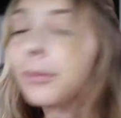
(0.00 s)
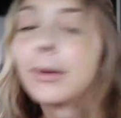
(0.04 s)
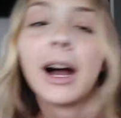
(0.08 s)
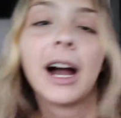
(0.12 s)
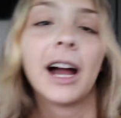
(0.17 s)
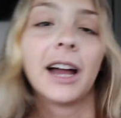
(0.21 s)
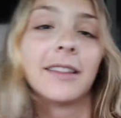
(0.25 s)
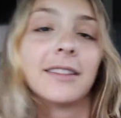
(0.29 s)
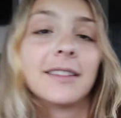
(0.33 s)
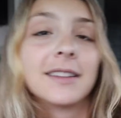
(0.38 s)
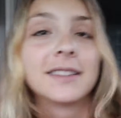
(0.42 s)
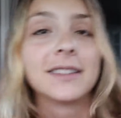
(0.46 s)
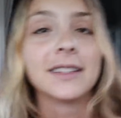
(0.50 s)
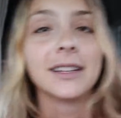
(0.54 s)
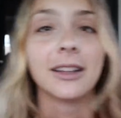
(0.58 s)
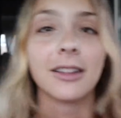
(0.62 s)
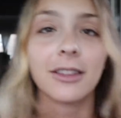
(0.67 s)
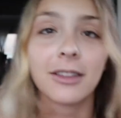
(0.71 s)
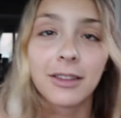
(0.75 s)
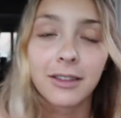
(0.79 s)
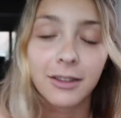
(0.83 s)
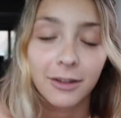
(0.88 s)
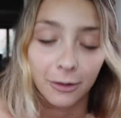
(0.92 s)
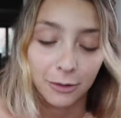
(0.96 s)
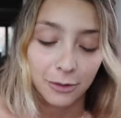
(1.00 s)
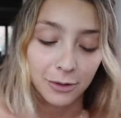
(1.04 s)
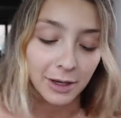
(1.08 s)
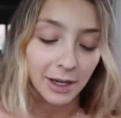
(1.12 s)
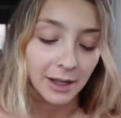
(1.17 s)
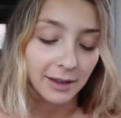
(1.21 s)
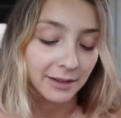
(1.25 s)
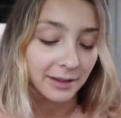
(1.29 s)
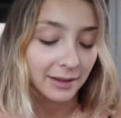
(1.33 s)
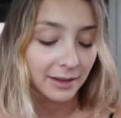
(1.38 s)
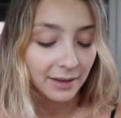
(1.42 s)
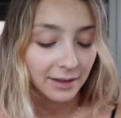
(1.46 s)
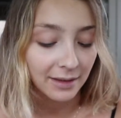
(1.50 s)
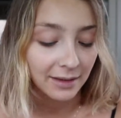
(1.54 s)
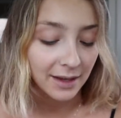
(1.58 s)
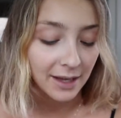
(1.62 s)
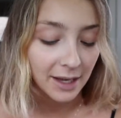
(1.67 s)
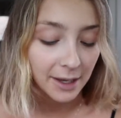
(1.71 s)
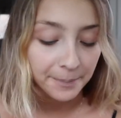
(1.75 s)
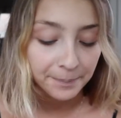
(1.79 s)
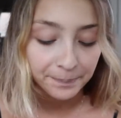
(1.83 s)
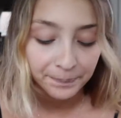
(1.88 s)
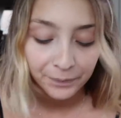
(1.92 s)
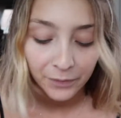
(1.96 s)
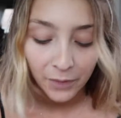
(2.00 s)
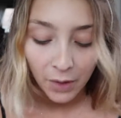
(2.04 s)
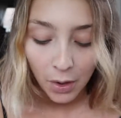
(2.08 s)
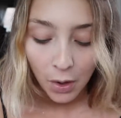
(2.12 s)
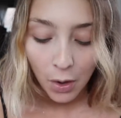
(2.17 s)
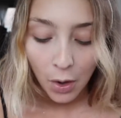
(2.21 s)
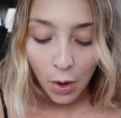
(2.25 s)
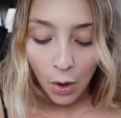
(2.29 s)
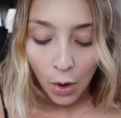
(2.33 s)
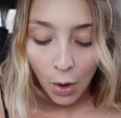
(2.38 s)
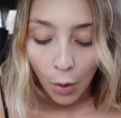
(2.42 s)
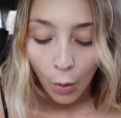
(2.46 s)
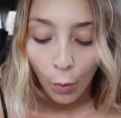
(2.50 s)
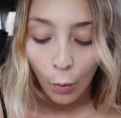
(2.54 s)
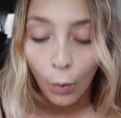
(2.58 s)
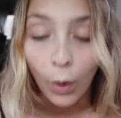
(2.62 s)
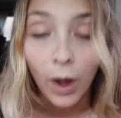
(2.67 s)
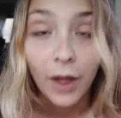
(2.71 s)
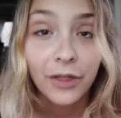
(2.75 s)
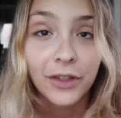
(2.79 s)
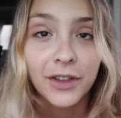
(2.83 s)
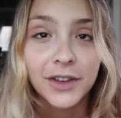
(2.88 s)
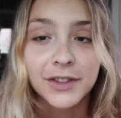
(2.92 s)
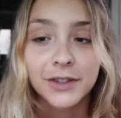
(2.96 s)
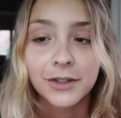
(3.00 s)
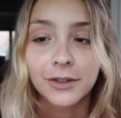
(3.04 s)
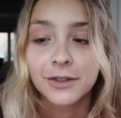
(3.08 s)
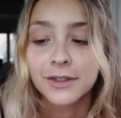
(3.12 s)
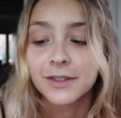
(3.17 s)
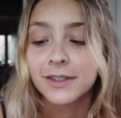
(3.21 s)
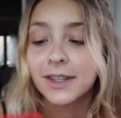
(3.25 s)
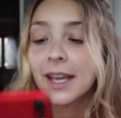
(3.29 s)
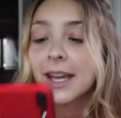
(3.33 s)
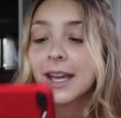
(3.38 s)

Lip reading: behind the scenes so you guys can see what this looks